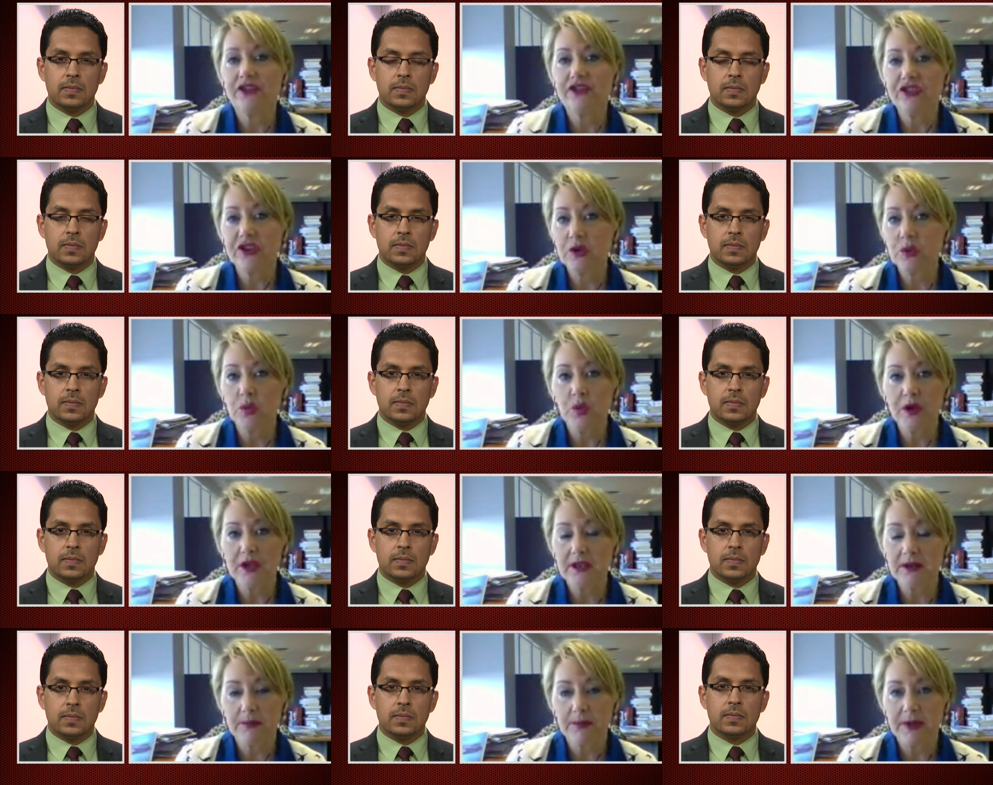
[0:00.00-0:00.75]
Speaker 1: she
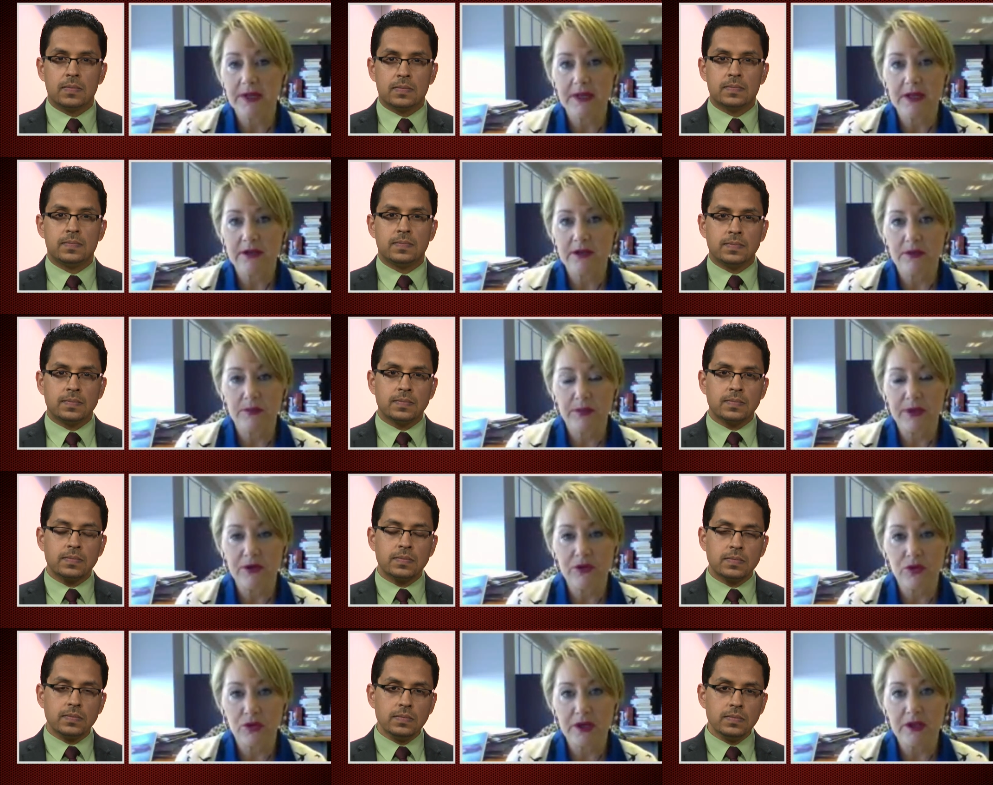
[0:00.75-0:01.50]
wouldn't be
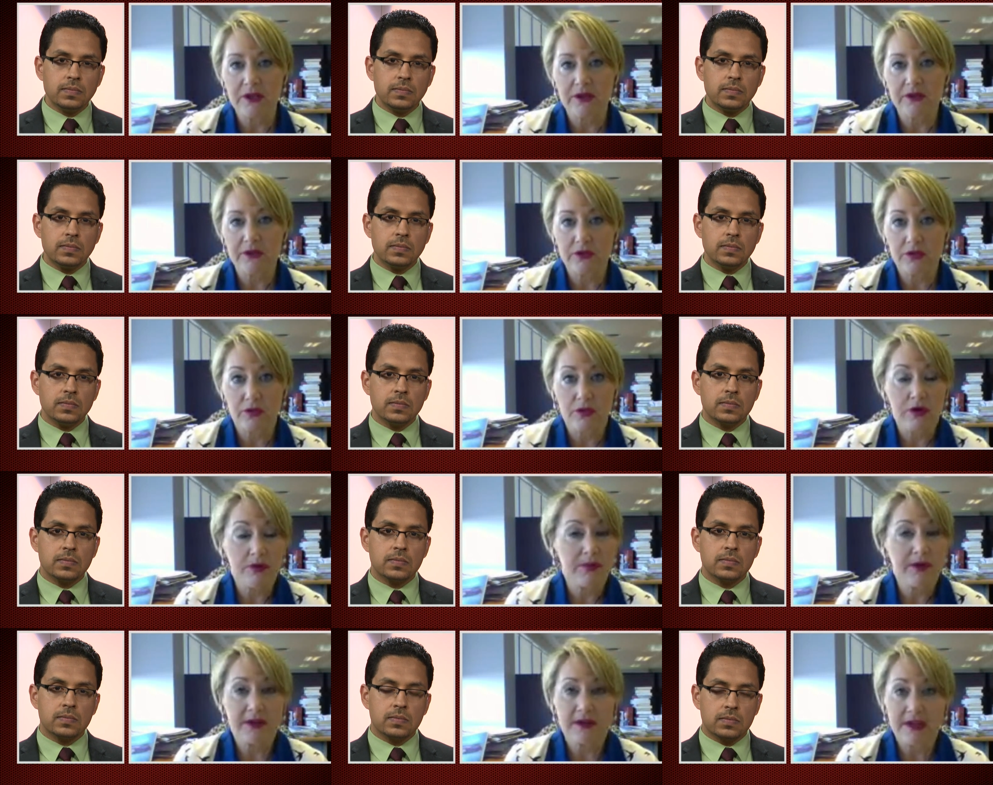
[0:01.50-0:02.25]
doing this
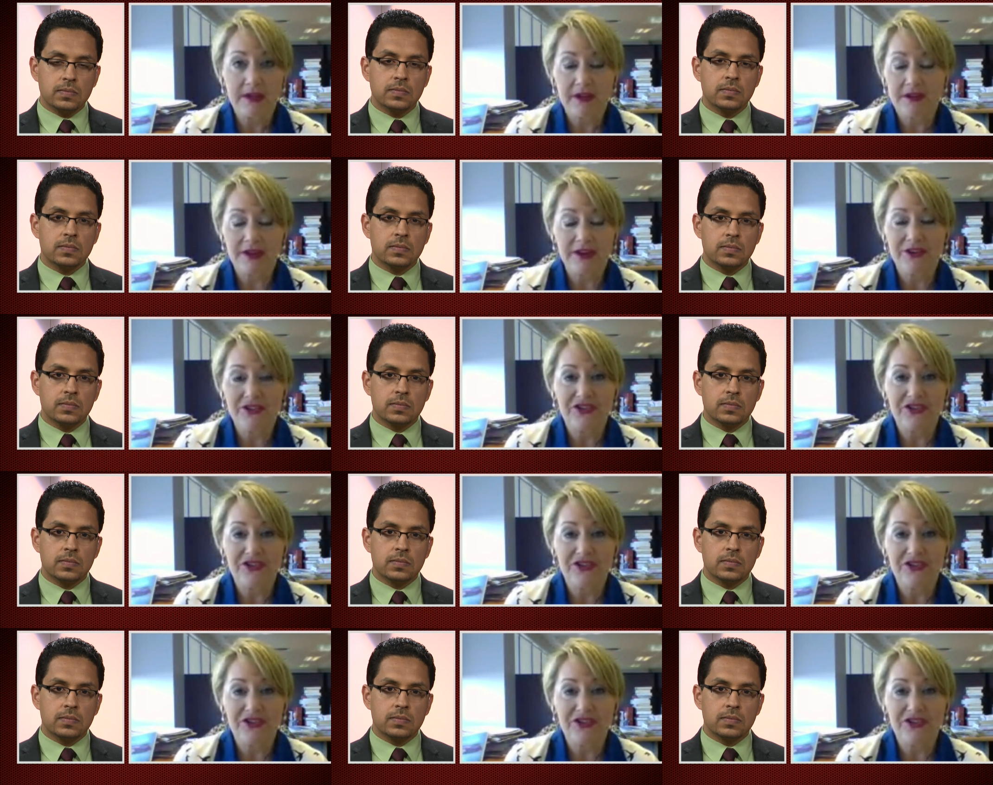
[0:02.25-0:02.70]
tour, but here